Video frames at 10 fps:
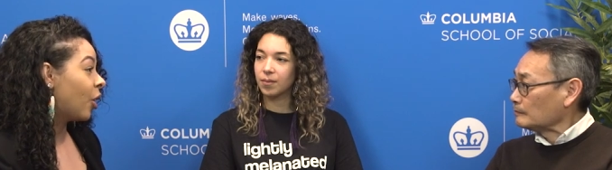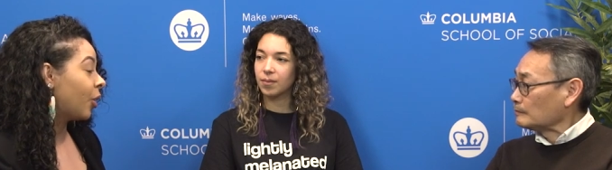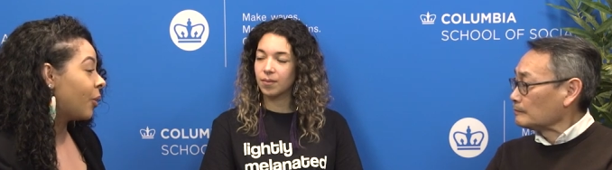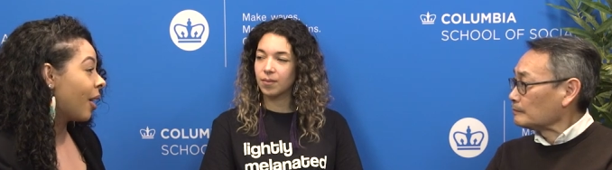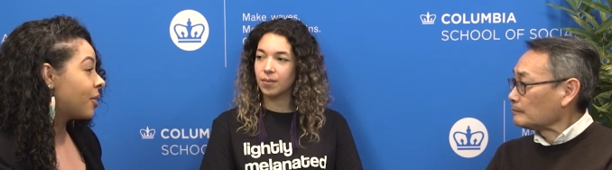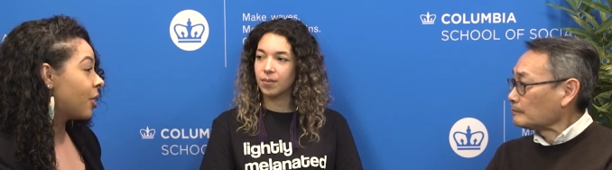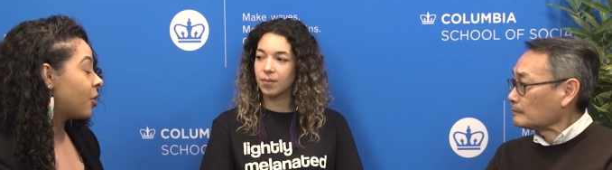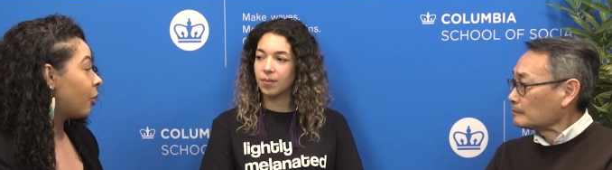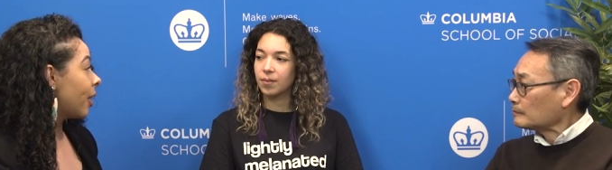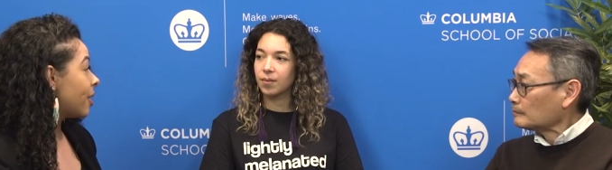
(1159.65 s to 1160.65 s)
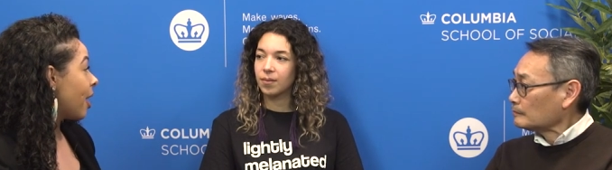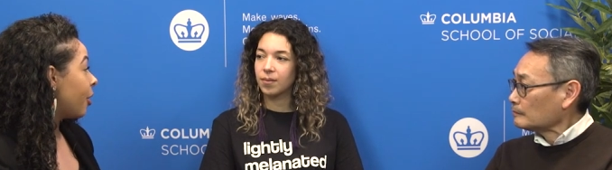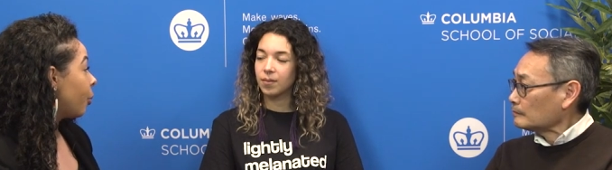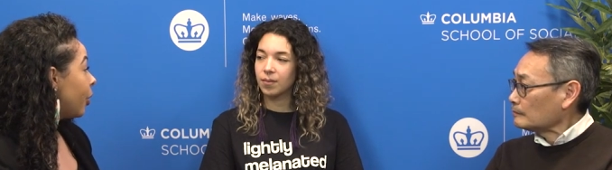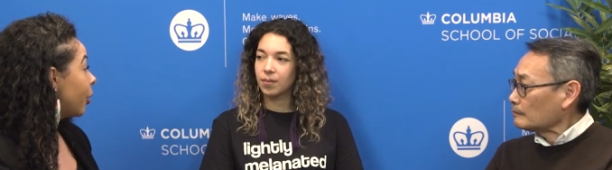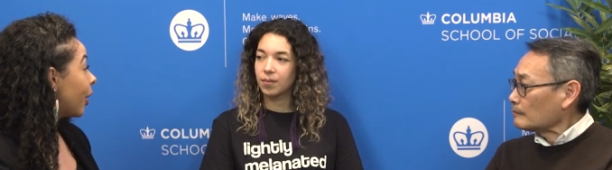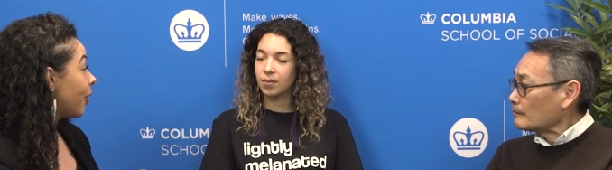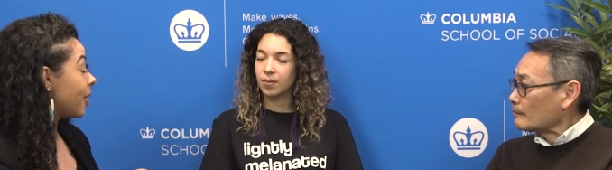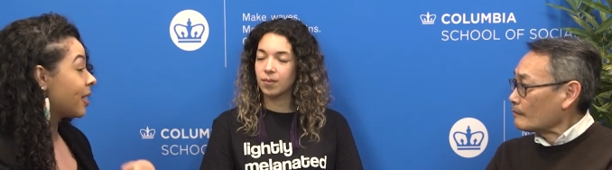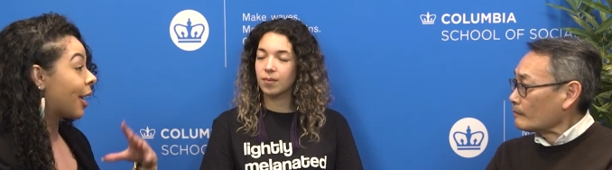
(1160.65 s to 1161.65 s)
Speaker 1: know, you have such a great standard when you look
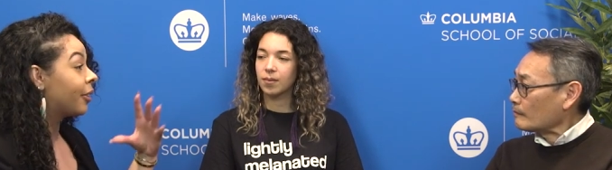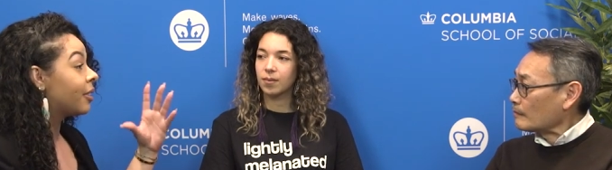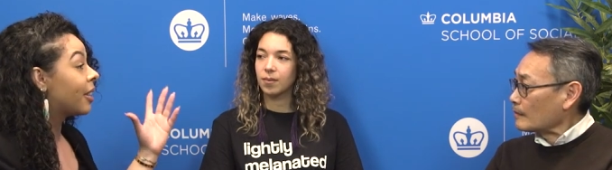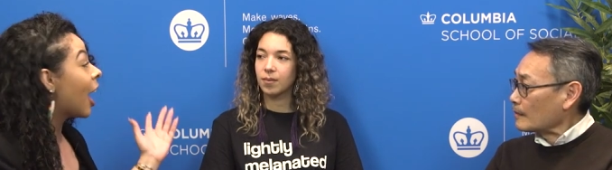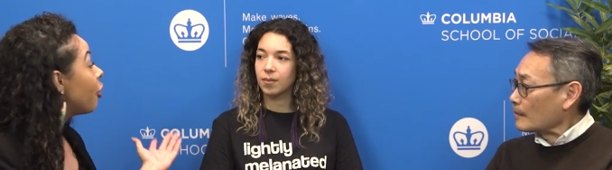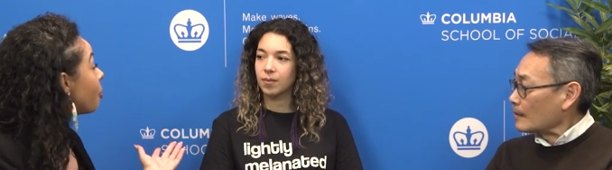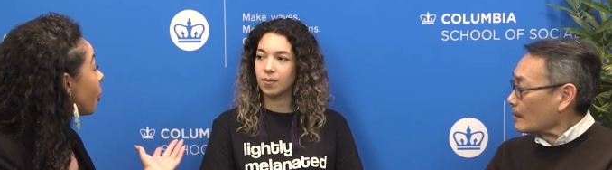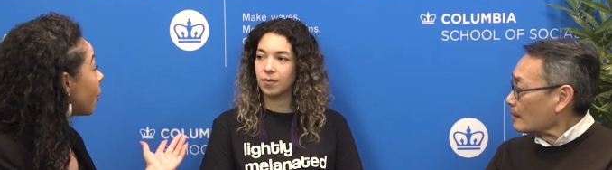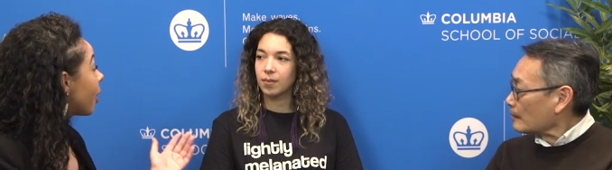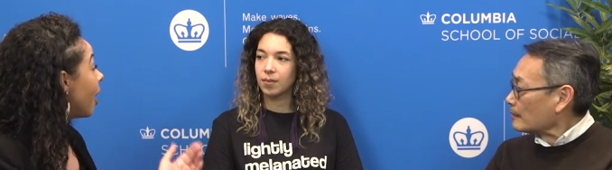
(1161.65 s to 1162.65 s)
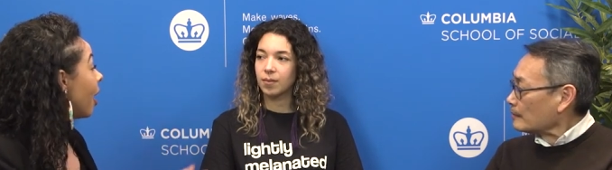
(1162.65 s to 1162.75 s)
at the Seattle Indian Health Board